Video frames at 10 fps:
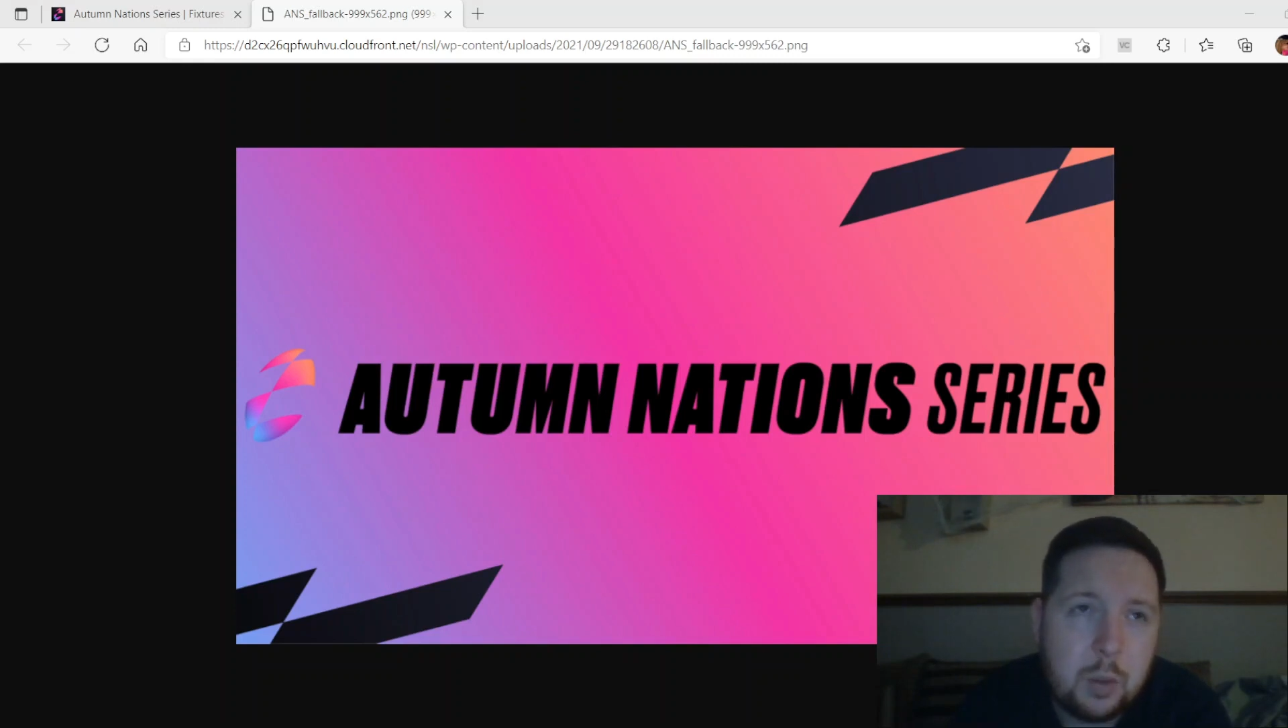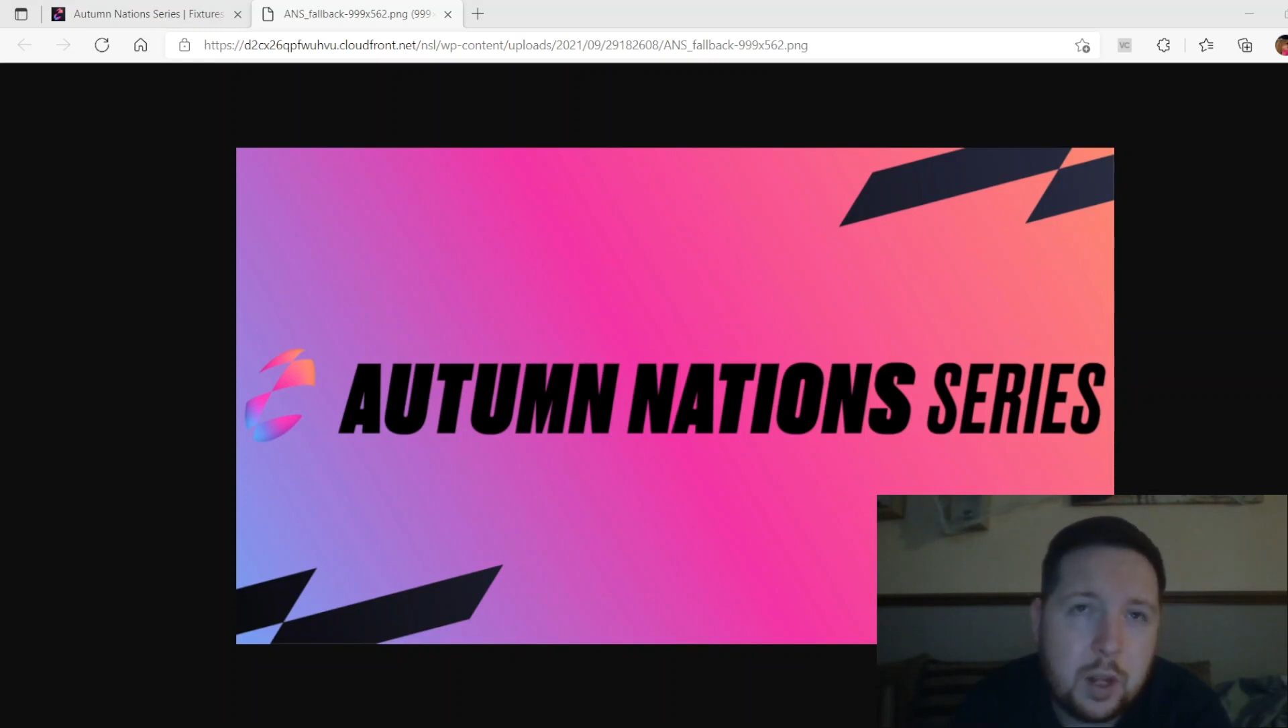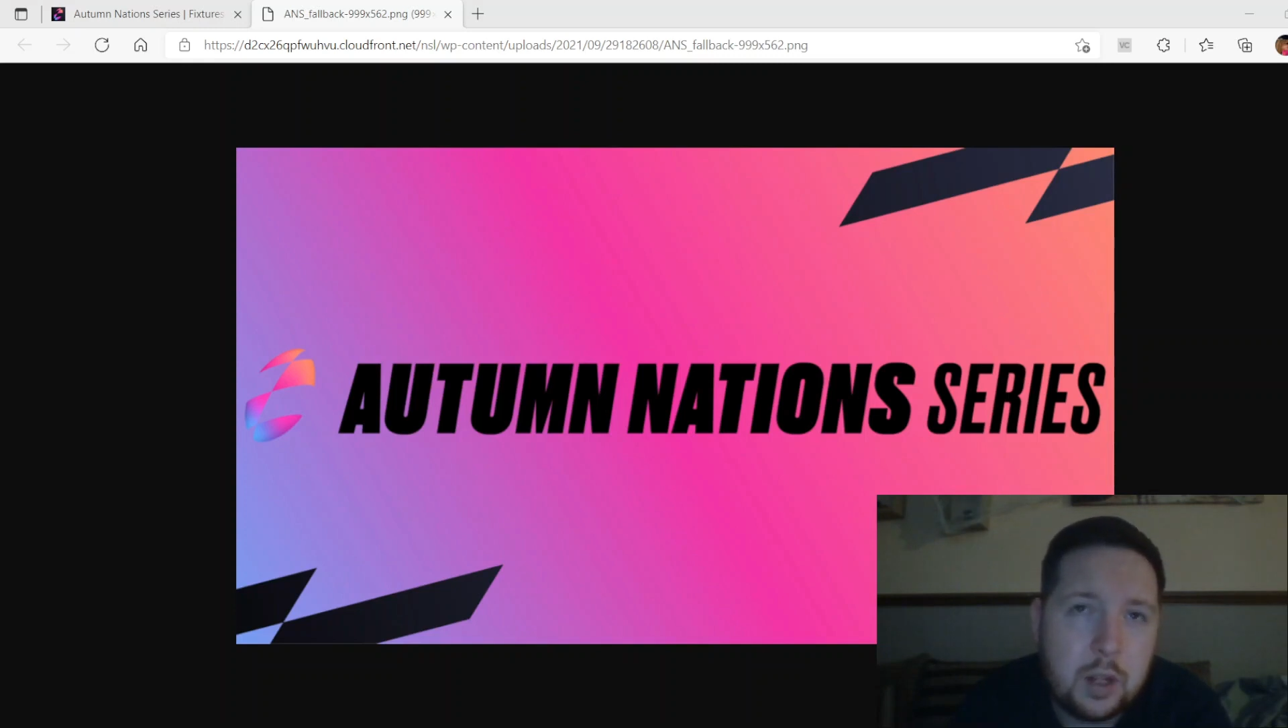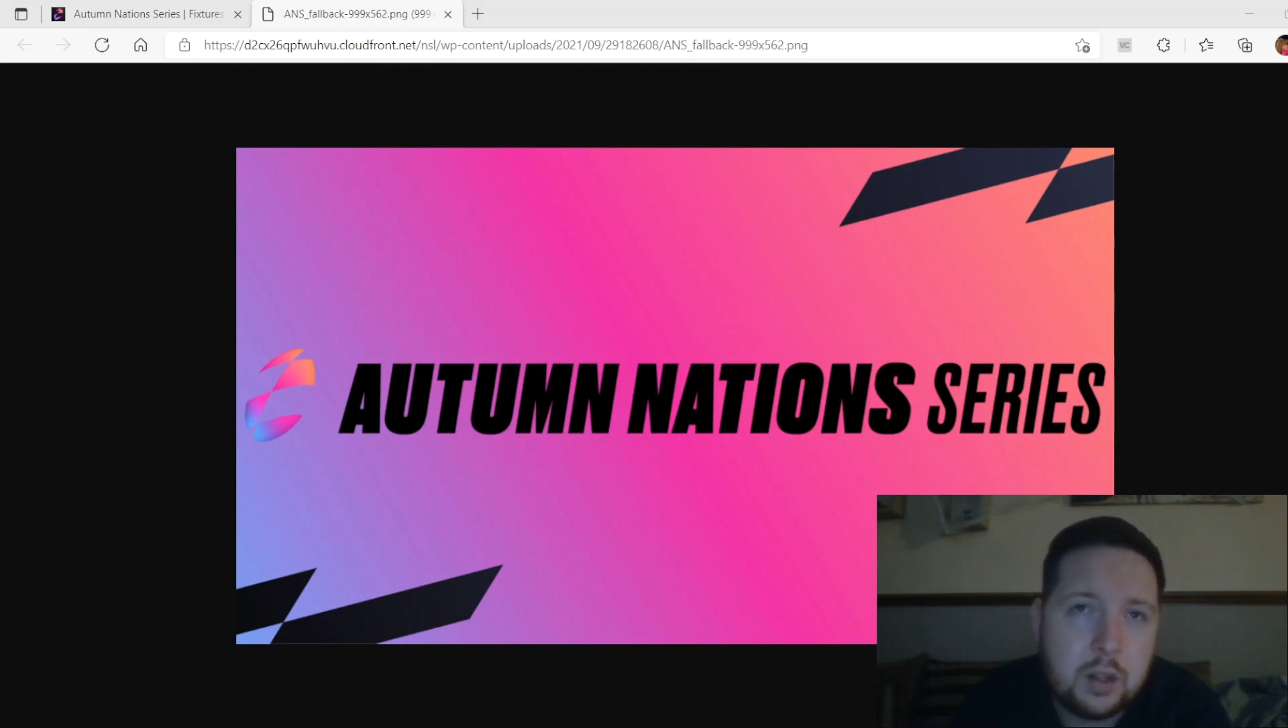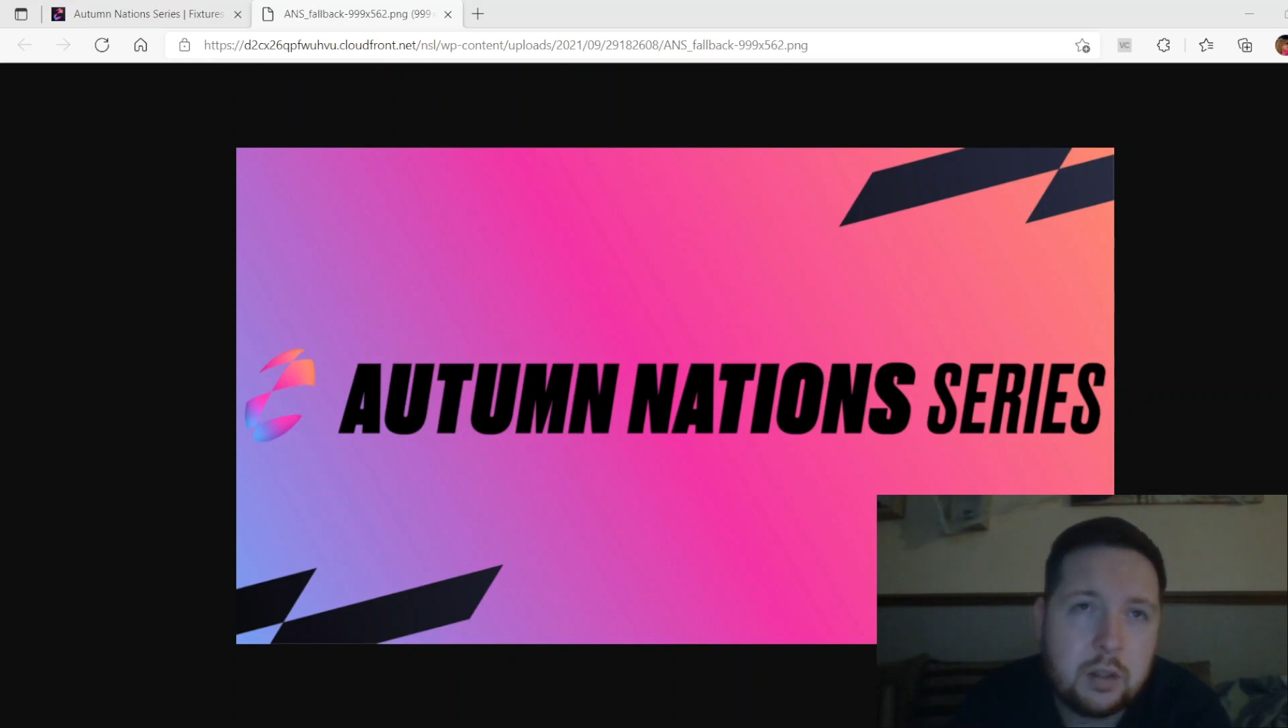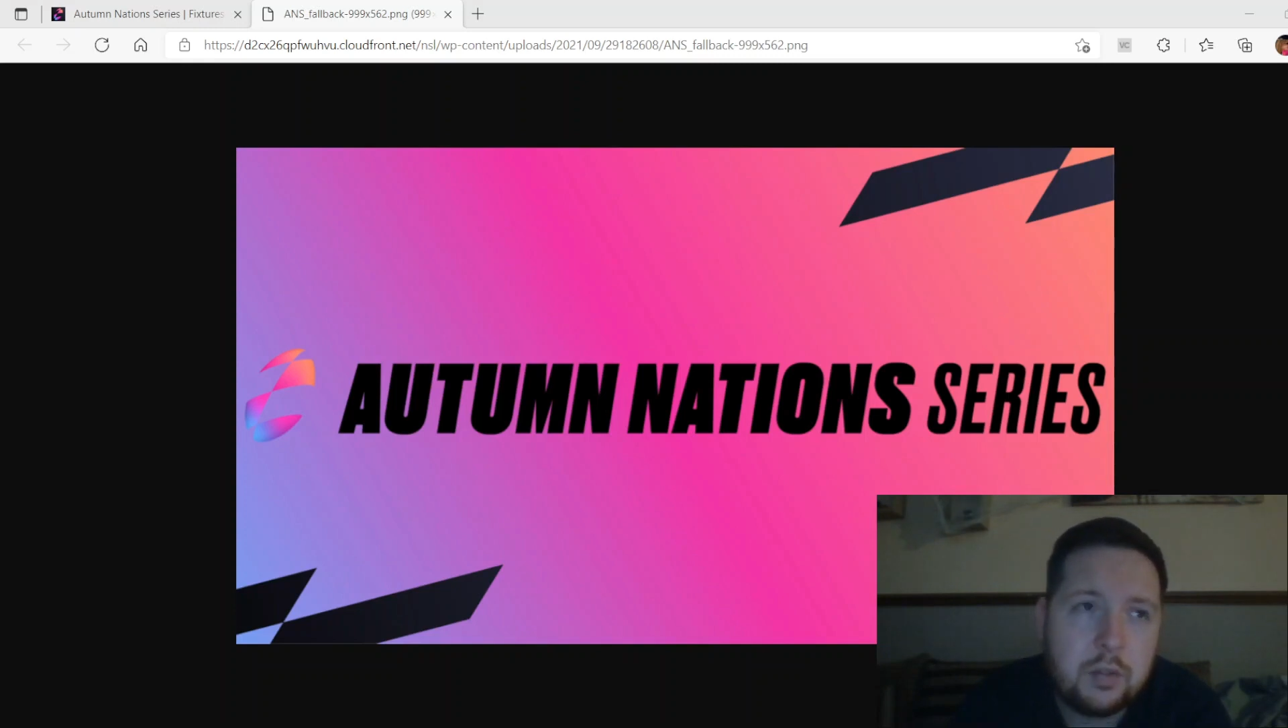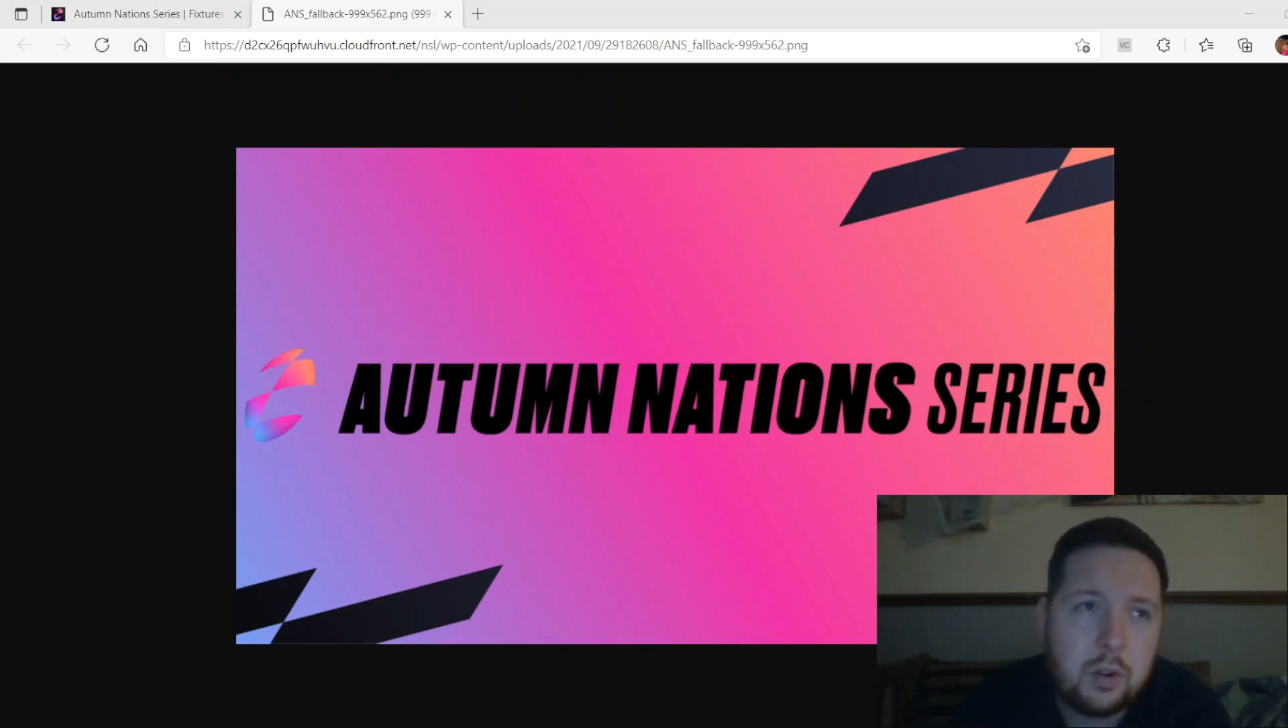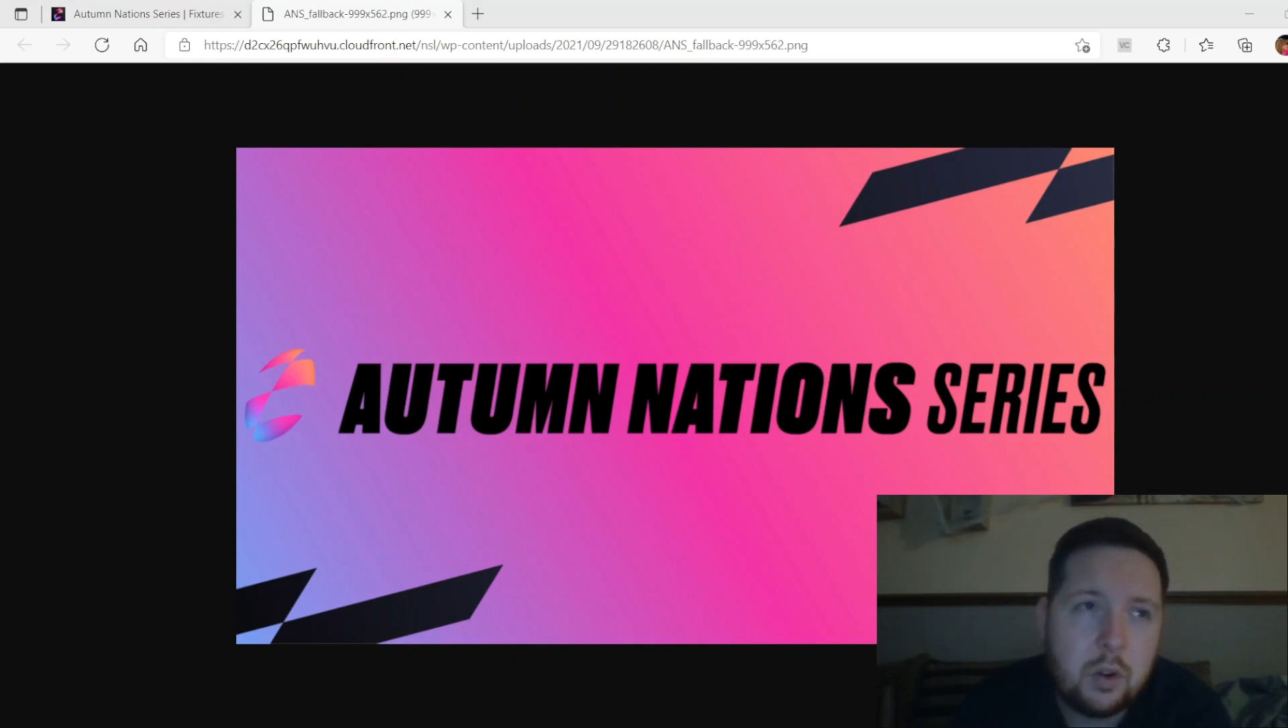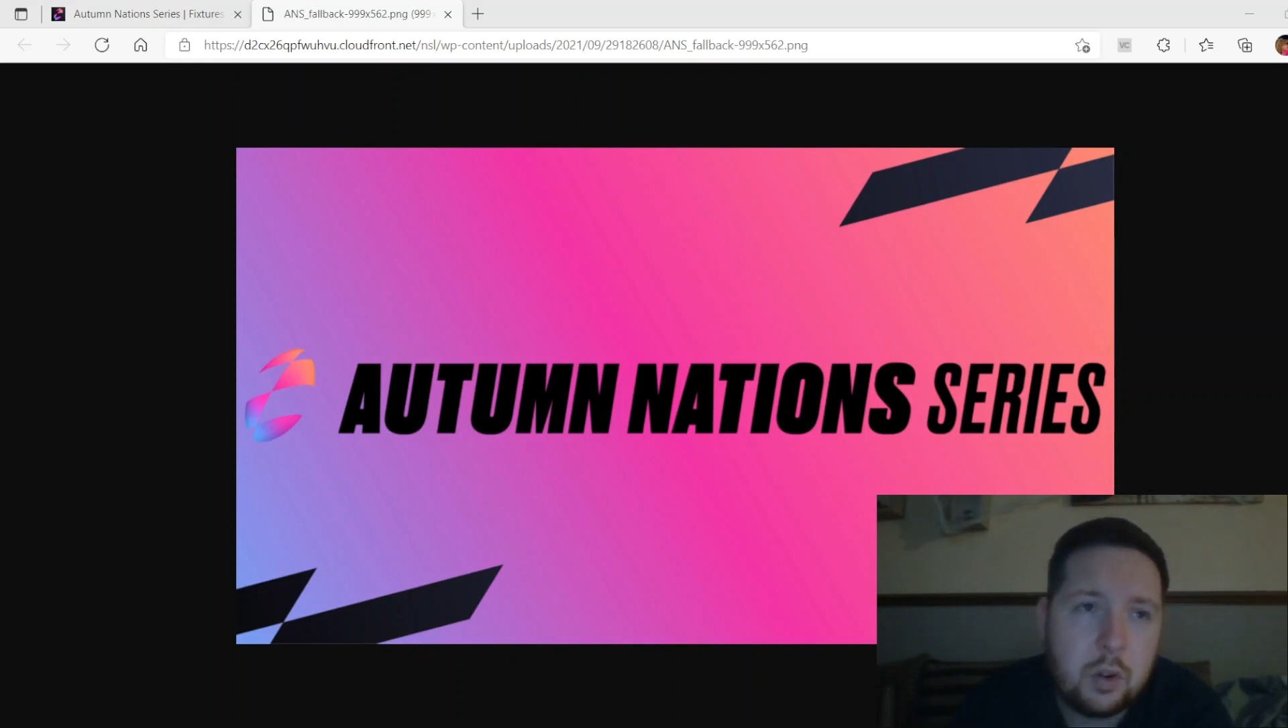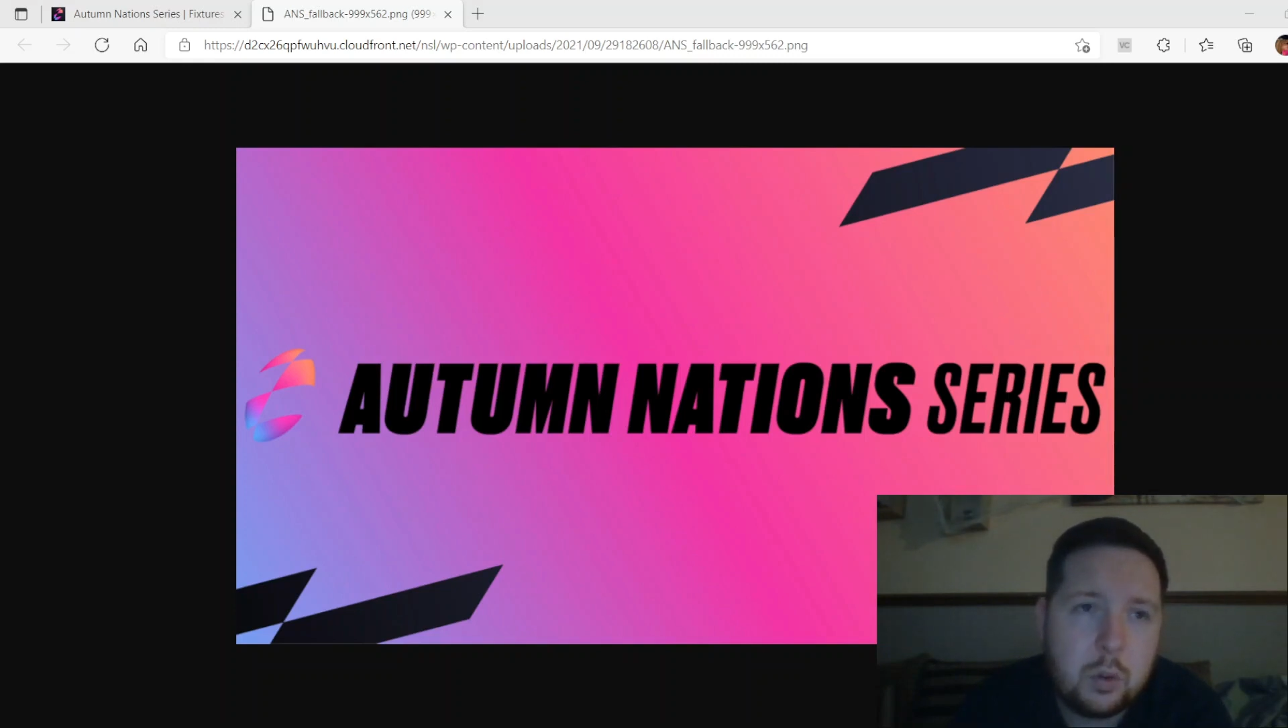Wales for